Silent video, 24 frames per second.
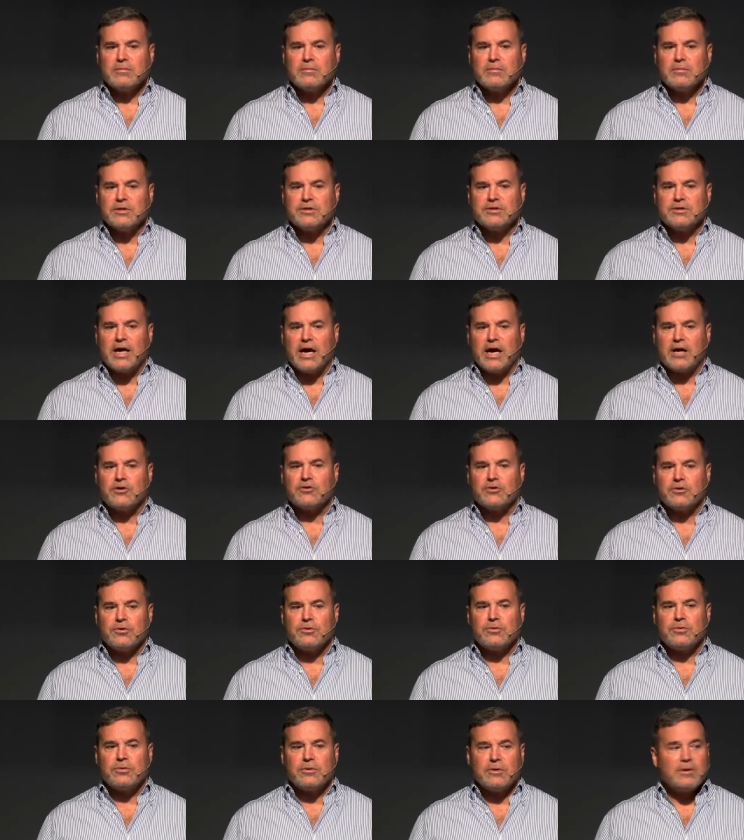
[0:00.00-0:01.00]
Is that
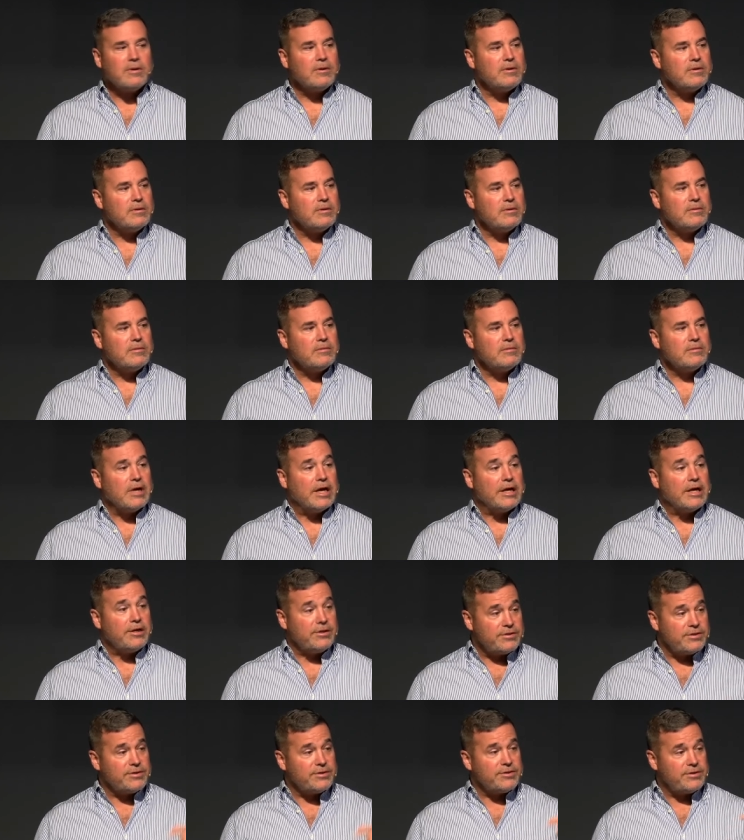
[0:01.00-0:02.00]
true? And
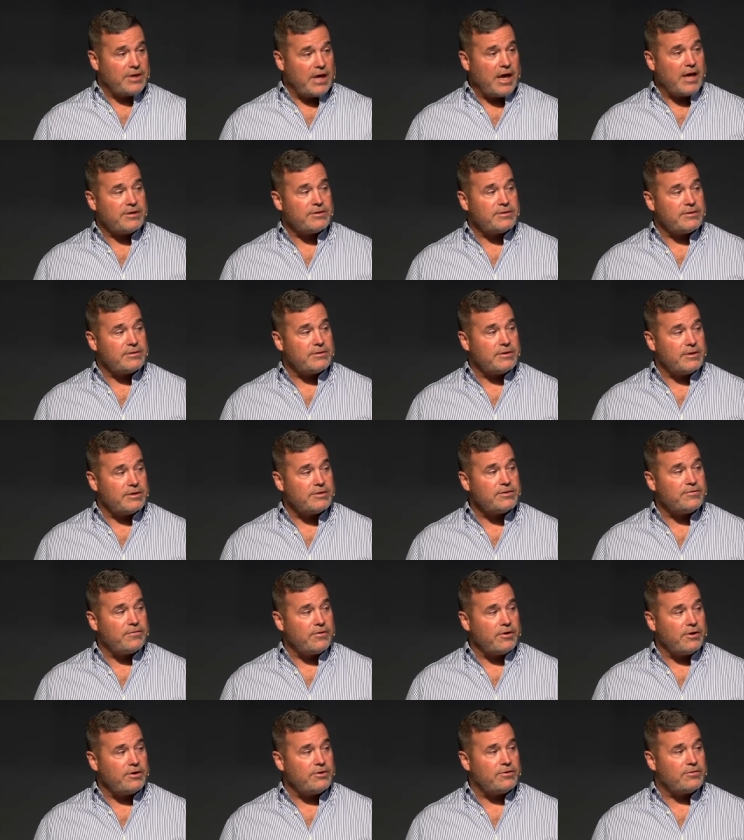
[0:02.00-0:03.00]
he says, Yes, that's
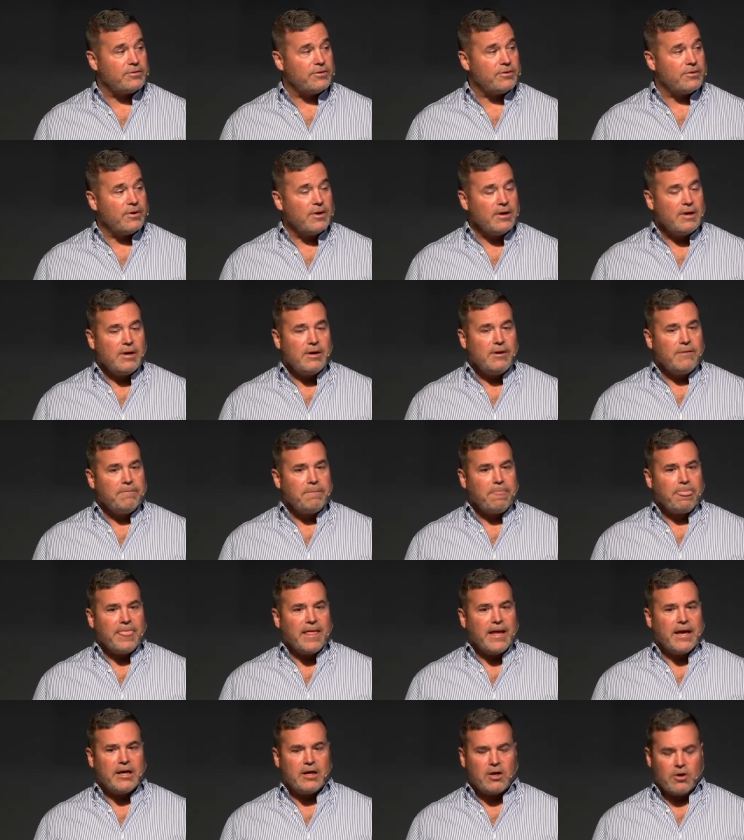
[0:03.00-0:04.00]
very true.
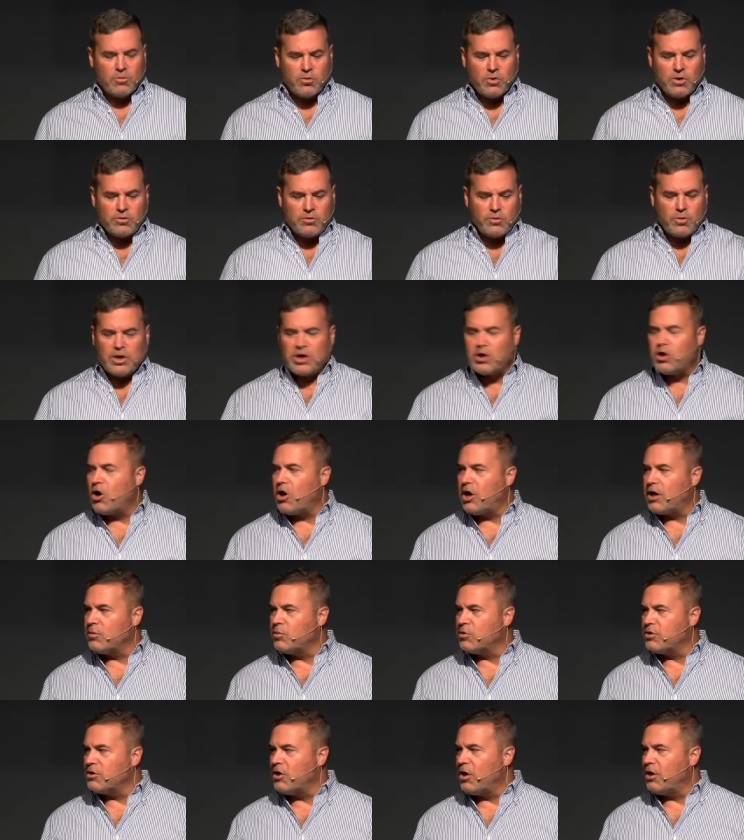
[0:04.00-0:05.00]
And he goes, We caught him
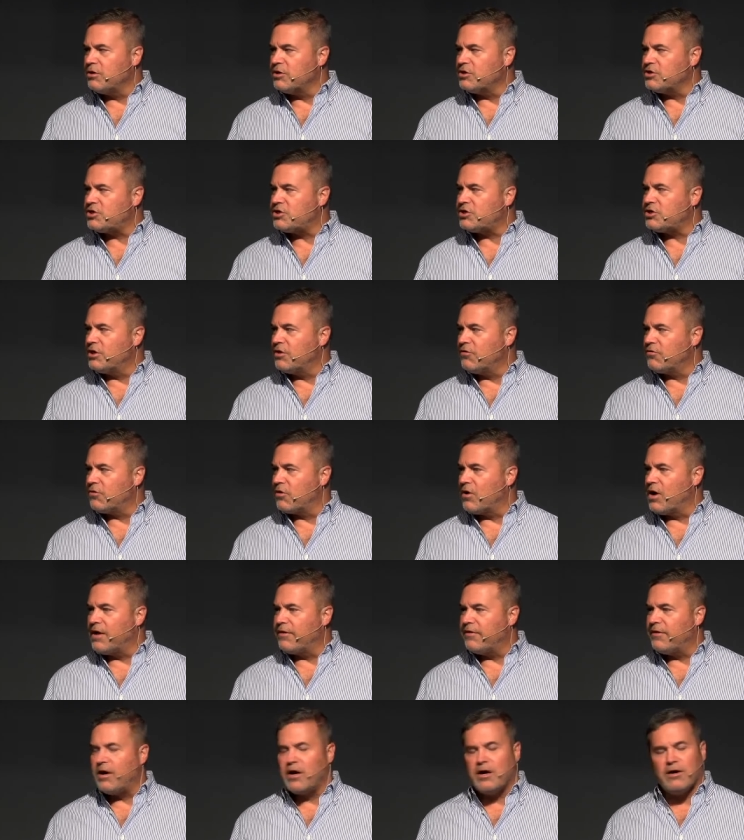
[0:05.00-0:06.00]
with all this silver
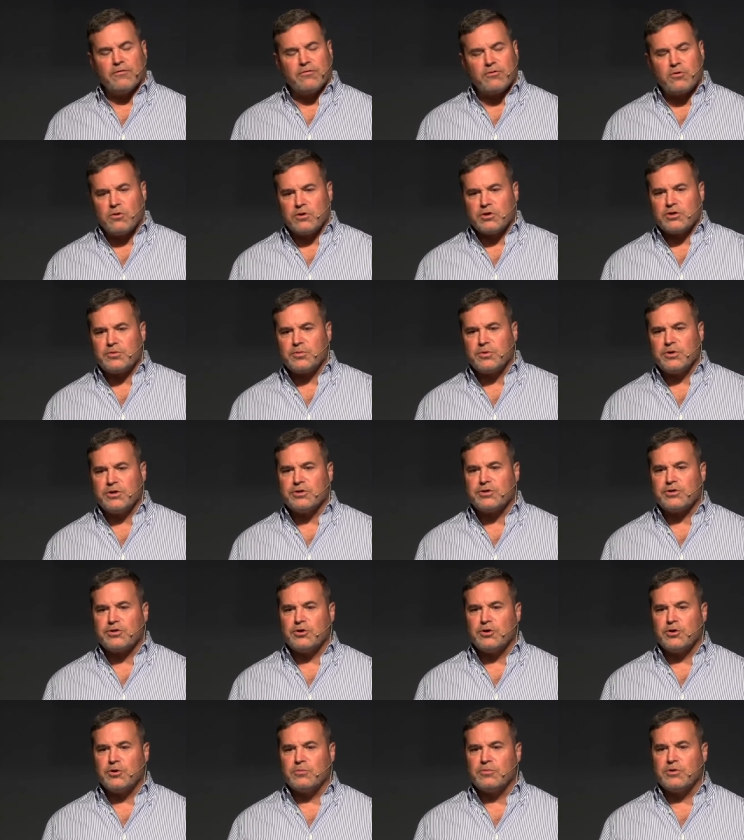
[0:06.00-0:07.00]
on there, and of course we
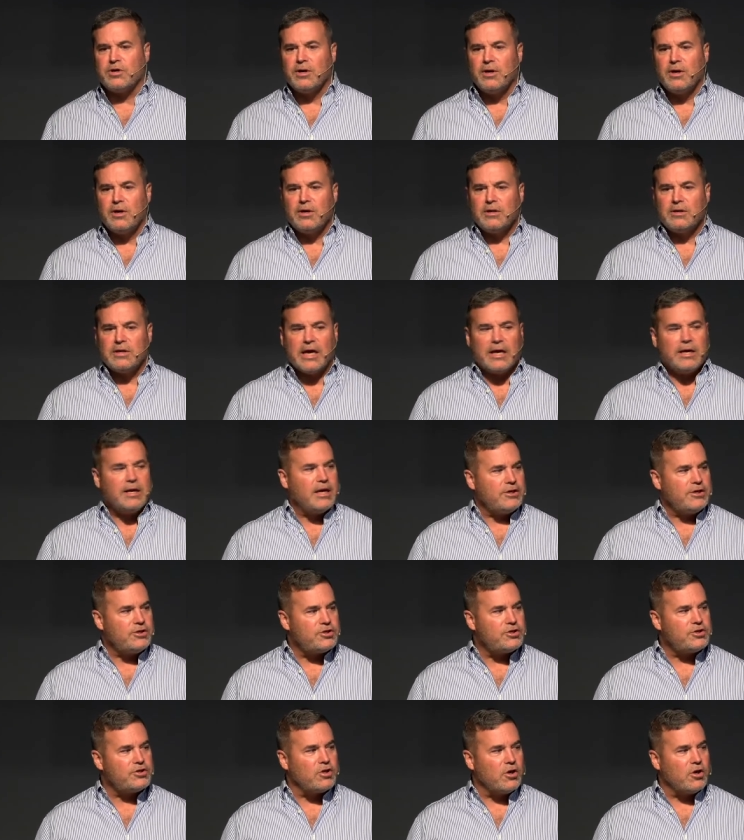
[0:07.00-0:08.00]
assumed that he
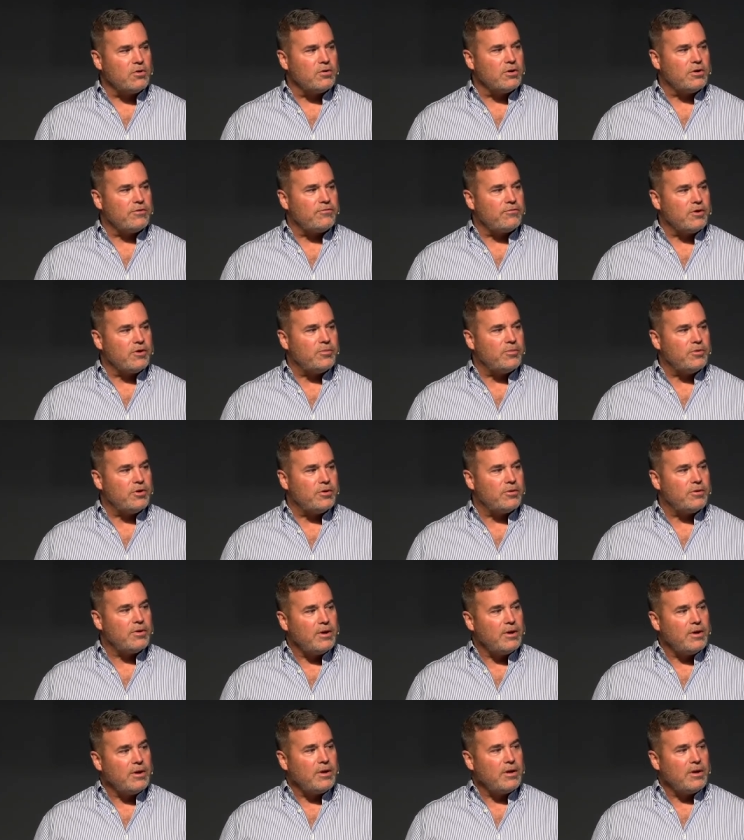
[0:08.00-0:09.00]
stole it from you.
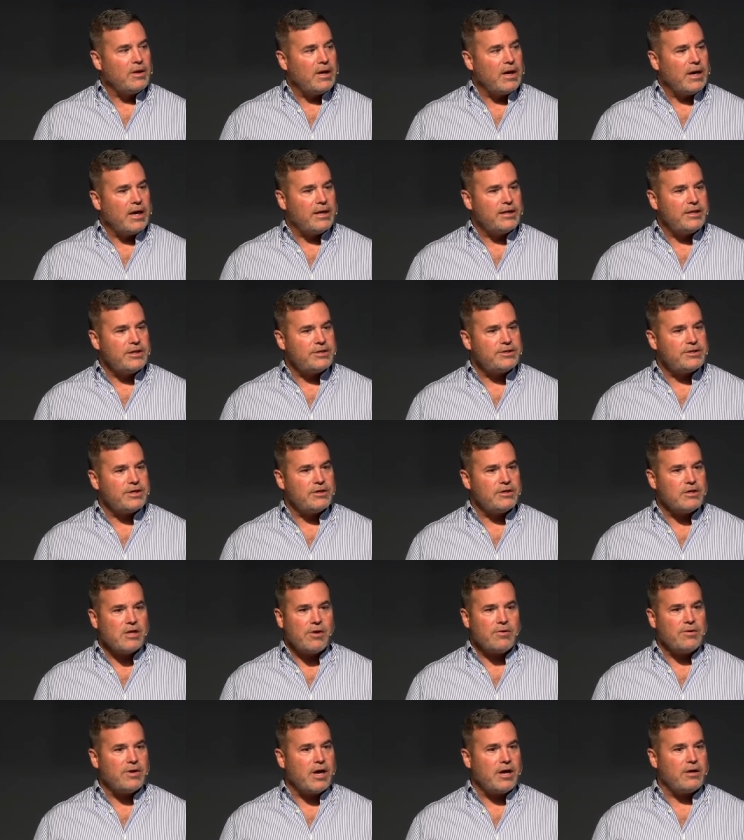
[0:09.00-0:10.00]
And he said,
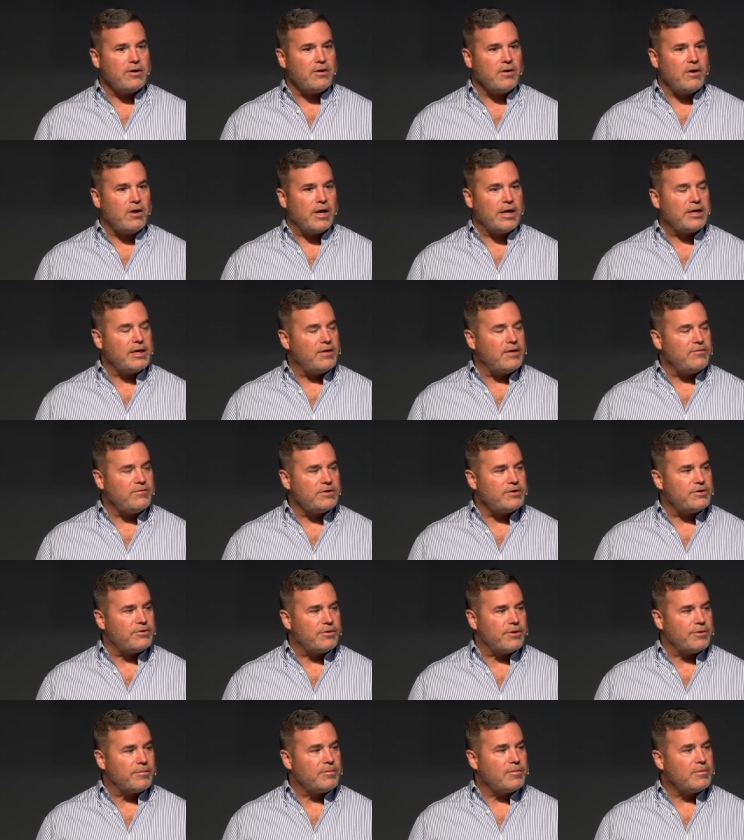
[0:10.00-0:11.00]
No, not at all. I gave it to
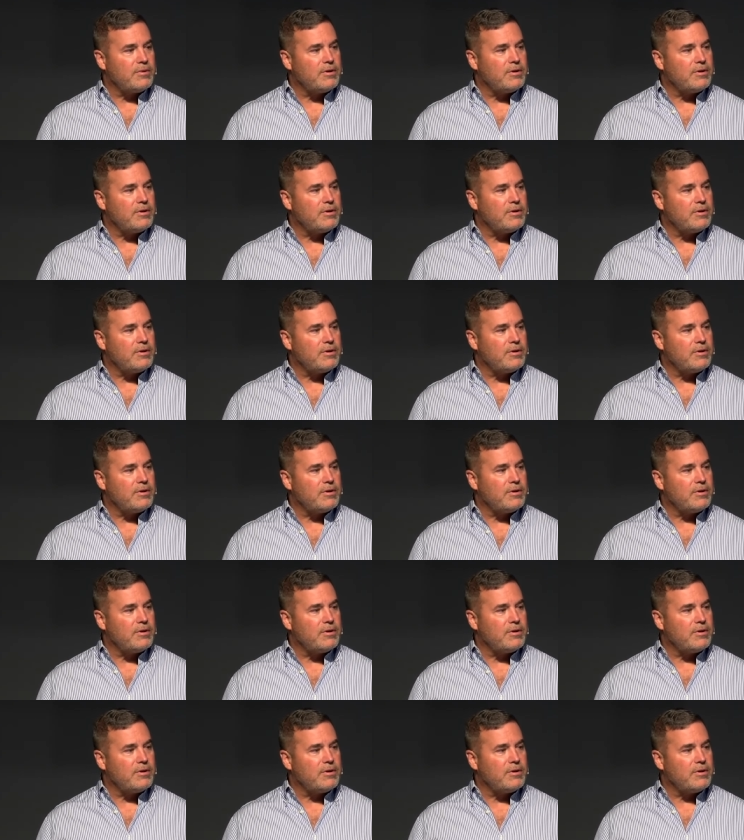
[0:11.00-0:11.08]
him.